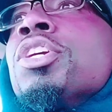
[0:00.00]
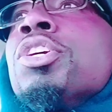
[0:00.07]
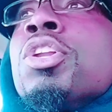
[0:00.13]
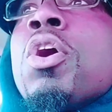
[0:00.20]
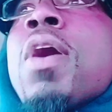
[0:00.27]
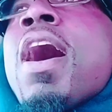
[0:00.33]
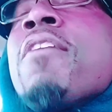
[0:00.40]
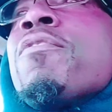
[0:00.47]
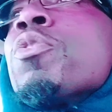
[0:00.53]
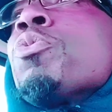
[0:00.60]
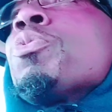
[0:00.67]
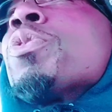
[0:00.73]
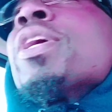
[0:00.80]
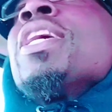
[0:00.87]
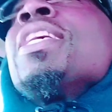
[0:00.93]
you know, have a
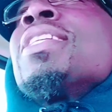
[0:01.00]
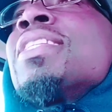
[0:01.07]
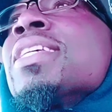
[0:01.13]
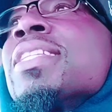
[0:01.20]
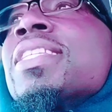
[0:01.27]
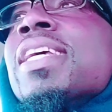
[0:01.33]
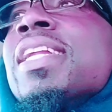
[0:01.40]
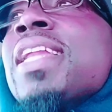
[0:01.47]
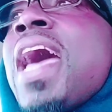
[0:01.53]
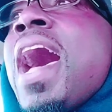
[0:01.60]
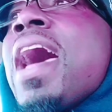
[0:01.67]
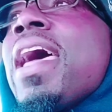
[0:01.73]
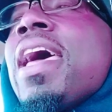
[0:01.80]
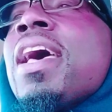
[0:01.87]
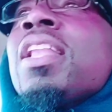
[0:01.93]
reason to
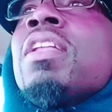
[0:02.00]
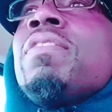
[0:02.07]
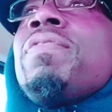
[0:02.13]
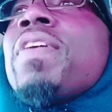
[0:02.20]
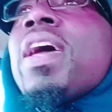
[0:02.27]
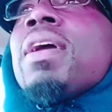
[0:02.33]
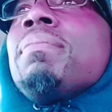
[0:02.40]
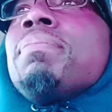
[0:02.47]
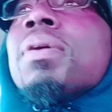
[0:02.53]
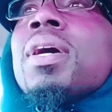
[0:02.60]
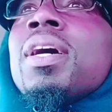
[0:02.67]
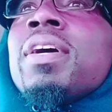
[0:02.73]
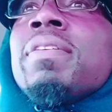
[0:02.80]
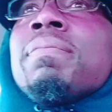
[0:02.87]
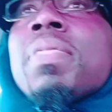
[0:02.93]
not elevate,
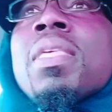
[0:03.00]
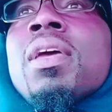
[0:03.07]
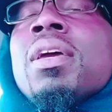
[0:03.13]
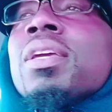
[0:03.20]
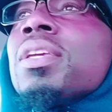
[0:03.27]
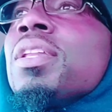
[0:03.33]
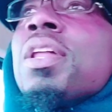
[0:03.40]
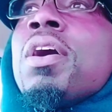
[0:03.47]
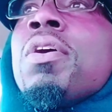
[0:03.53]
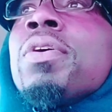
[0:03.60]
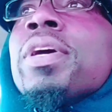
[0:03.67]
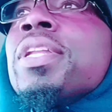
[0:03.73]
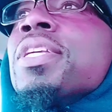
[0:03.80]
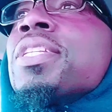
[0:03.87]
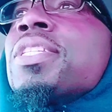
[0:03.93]
bruh? You
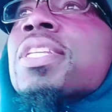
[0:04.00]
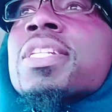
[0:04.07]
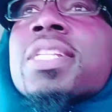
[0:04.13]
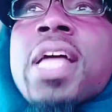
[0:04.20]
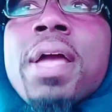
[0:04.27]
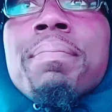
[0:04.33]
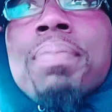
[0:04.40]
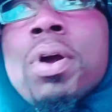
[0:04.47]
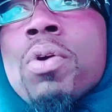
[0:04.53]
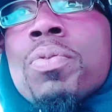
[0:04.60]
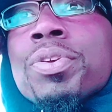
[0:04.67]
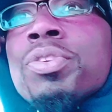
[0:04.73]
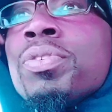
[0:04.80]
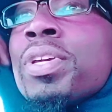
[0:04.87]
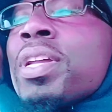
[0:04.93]
know, and it's just like, bro,
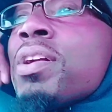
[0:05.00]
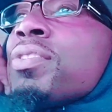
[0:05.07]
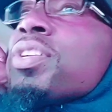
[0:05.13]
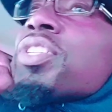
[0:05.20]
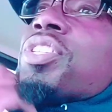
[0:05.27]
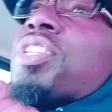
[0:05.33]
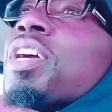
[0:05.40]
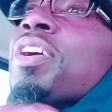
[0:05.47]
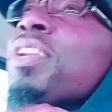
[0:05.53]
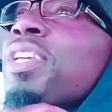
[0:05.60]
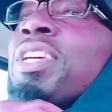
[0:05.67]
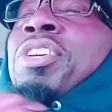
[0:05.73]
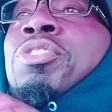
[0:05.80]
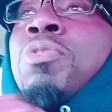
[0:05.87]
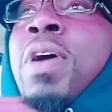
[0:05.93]
when you get on this journey
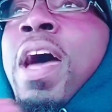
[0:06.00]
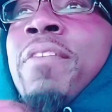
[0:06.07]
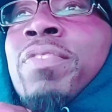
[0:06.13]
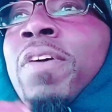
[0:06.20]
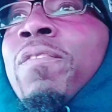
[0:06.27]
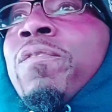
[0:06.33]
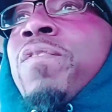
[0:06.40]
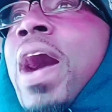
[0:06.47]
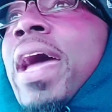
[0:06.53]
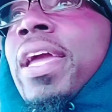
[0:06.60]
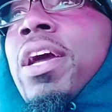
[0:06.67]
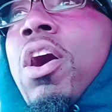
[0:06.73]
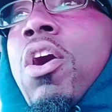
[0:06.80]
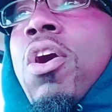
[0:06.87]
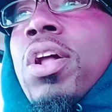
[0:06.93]
and you have to
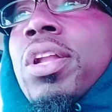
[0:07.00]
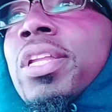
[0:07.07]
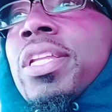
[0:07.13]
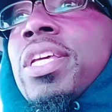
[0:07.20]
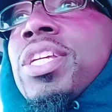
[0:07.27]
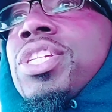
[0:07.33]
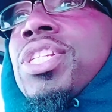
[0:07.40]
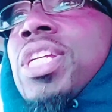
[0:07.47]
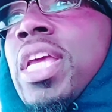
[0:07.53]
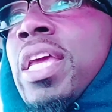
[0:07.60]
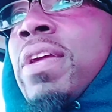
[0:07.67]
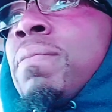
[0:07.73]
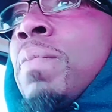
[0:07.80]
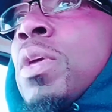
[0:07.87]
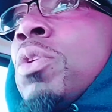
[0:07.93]
fight all of this shit,